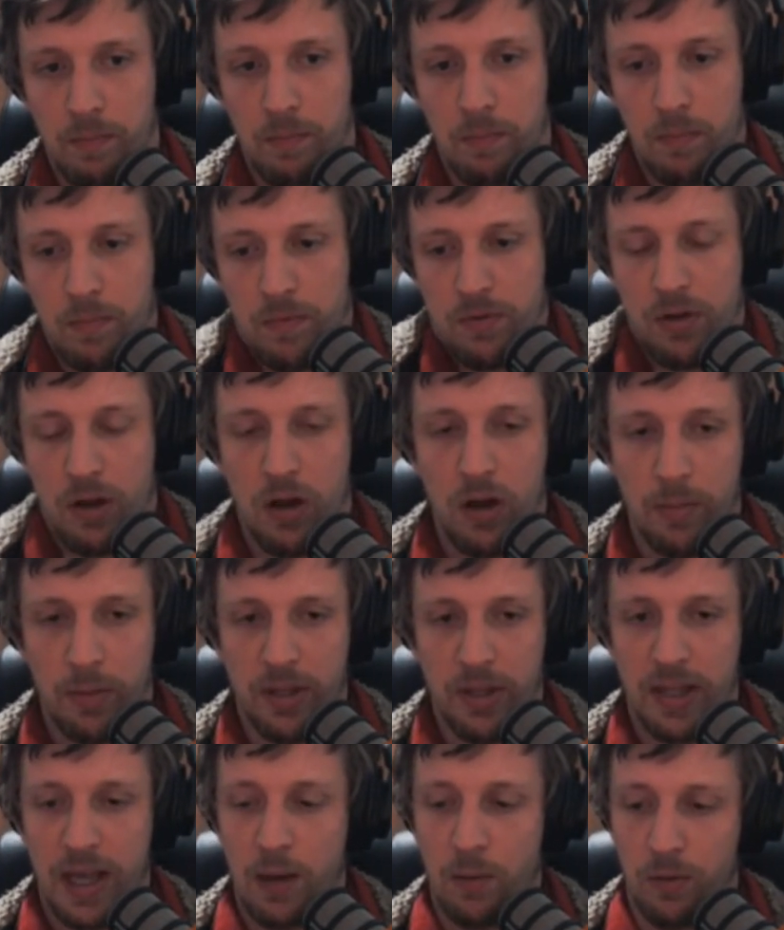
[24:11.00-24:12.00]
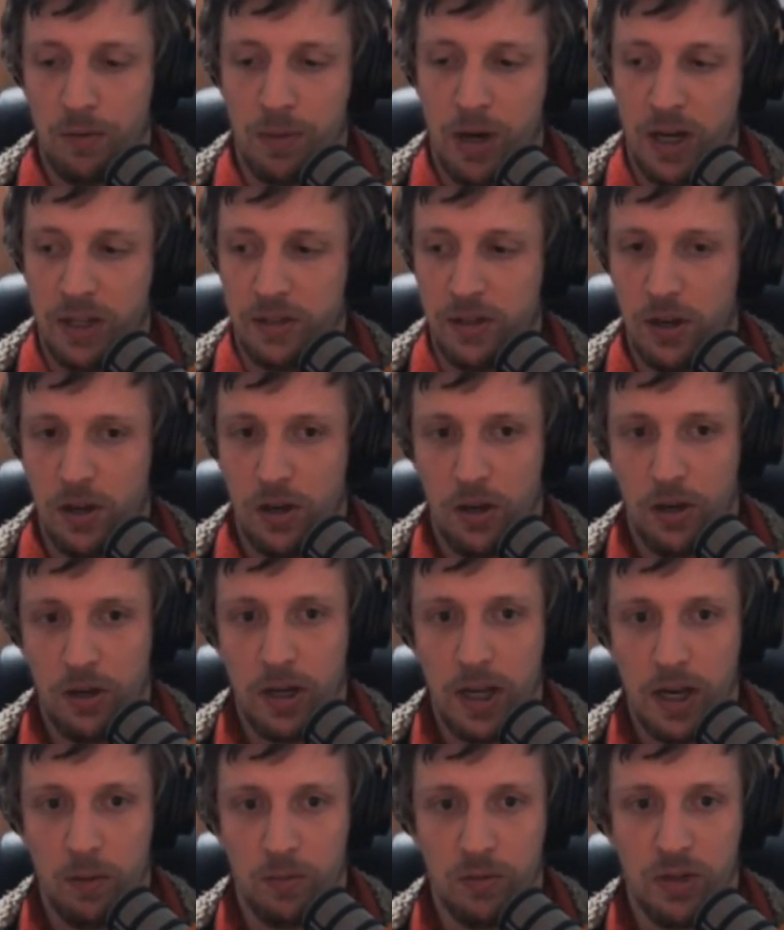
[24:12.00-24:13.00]
So, I mean, that was my turn,
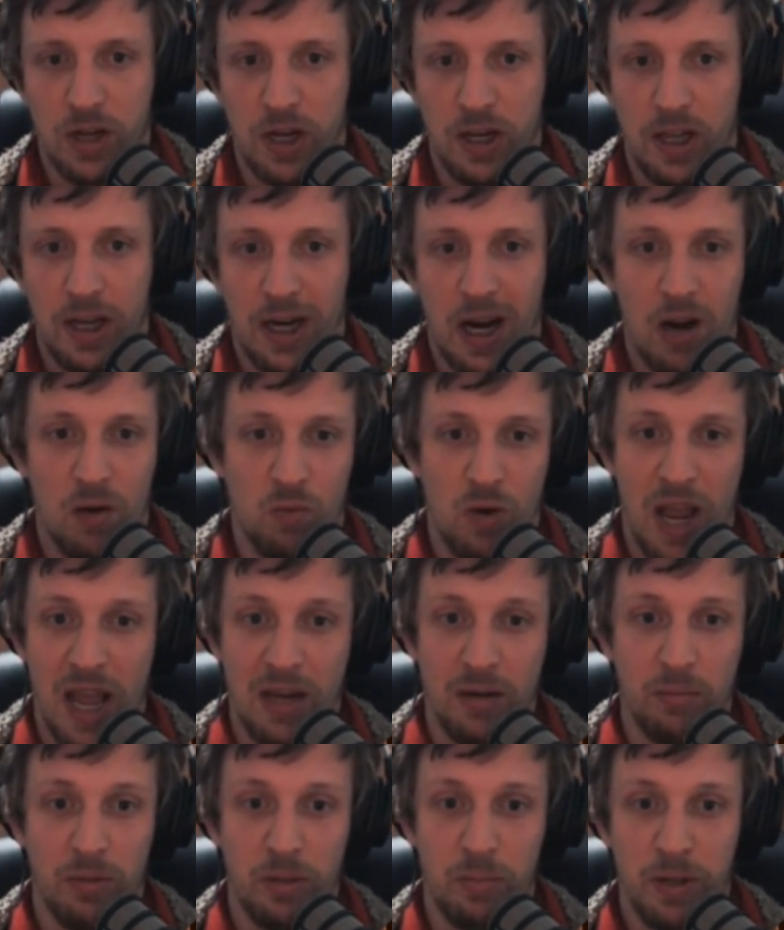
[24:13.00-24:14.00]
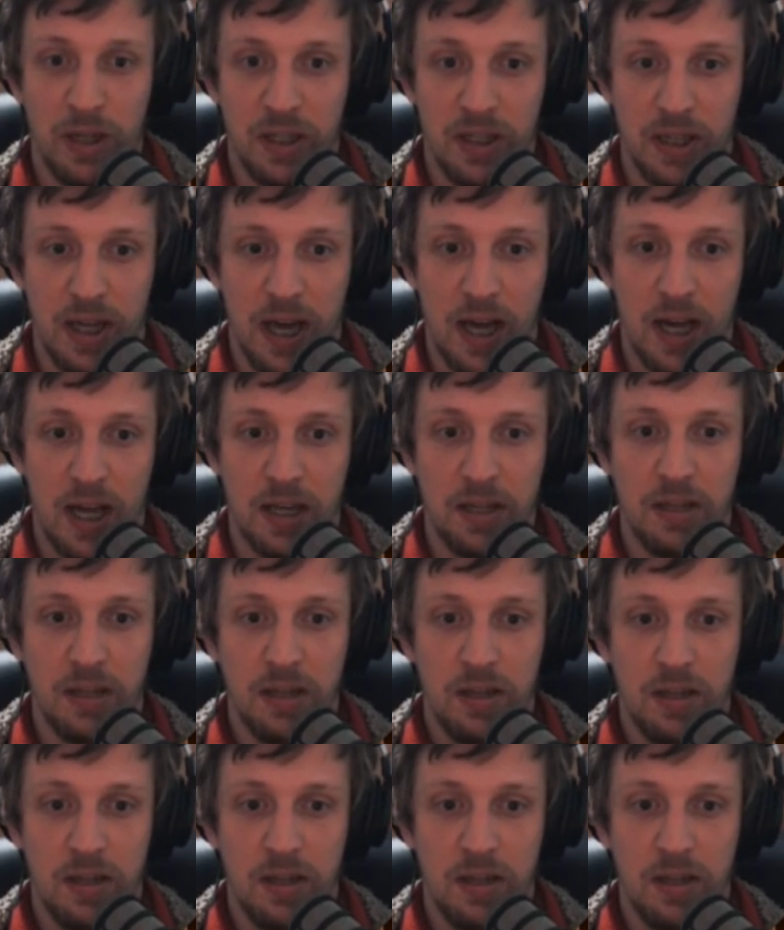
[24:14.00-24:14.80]
and it was kind of like I randomly picked a card.